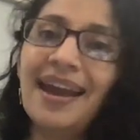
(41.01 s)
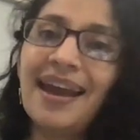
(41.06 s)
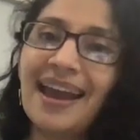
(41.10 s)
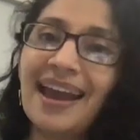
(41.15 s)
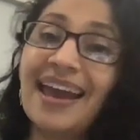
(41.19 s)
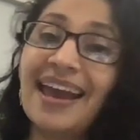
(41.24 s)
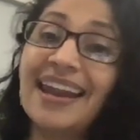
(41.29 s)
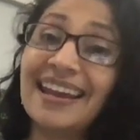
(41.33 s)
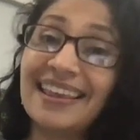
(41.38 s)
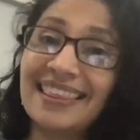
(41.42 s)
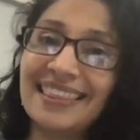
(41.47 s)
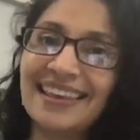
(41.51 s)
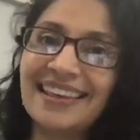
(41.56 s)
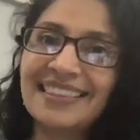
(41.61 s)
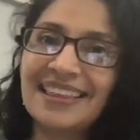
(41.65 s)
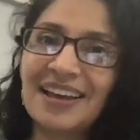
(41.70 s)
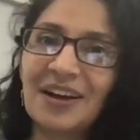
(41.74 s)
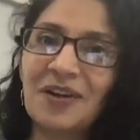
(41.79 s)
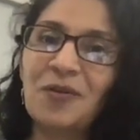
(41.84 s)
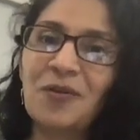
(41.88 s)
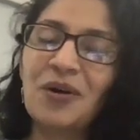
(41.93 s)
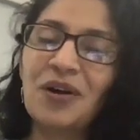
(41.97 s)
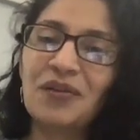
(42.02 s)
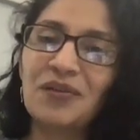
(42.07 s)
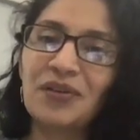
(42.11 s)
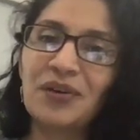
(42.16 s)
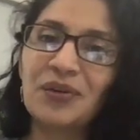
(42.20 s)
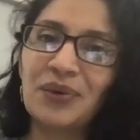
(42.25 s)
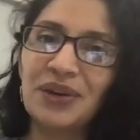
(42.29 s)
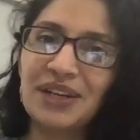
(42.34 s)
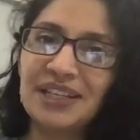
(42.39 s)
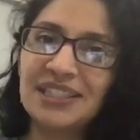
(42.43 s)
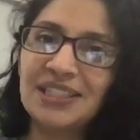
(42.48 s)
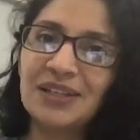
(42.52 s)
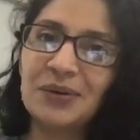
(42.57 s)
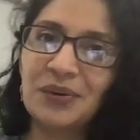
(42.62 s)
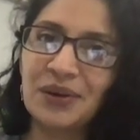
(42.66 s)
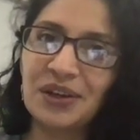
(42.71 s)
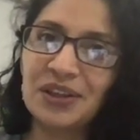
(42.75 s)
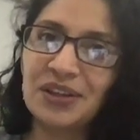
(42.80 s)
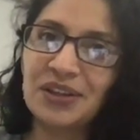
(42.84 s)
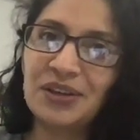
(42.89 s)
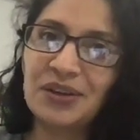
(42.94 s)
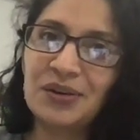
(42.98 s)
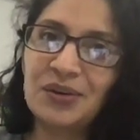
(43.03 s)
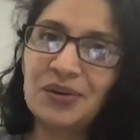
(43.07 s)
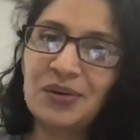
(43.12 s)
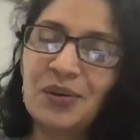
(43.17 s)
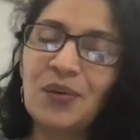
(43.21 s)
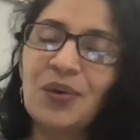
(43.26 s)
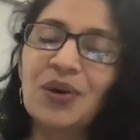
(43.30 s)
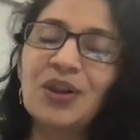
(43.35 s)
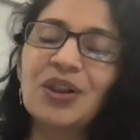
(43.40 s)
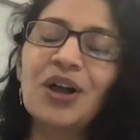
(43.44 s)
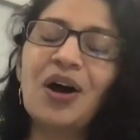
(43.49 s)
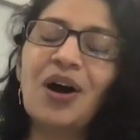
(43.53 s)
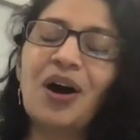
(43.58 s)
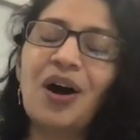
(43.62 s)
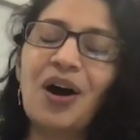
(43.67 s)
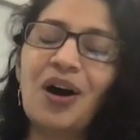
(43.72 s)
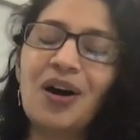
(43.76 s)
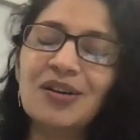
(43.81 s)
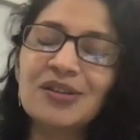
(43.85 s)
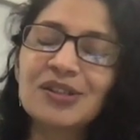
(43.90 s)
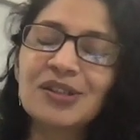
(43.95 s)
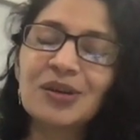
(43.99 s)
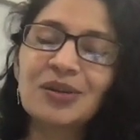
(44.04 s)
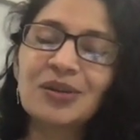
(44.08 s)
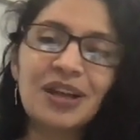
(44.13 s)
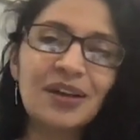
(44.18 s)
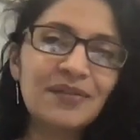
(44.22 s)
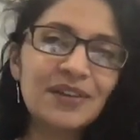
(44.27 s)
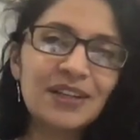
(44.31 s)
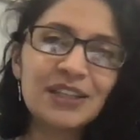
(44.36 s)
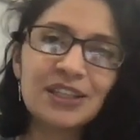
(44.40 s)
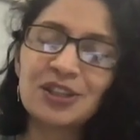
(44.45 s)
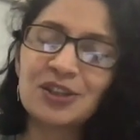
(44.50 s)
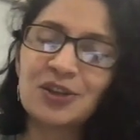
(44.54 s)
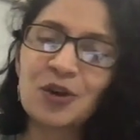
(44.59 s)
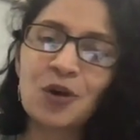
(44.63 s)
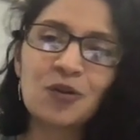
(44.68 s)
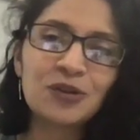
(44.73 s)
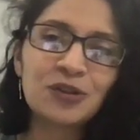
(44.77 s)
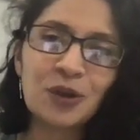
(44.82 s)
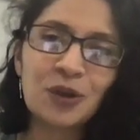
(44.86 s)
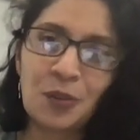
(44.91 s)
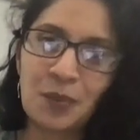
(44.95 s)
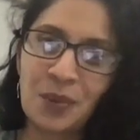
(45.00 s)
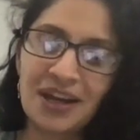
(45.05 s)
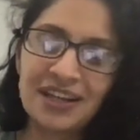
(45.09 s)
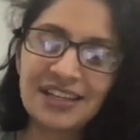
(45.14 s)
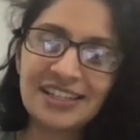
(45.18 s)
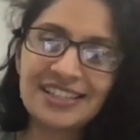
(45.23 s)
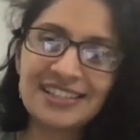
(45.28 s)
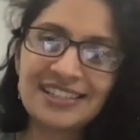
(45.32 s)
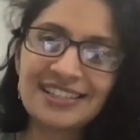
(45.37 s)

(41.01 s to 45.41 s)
And I think that whoever reads it with you will also love it so, so much.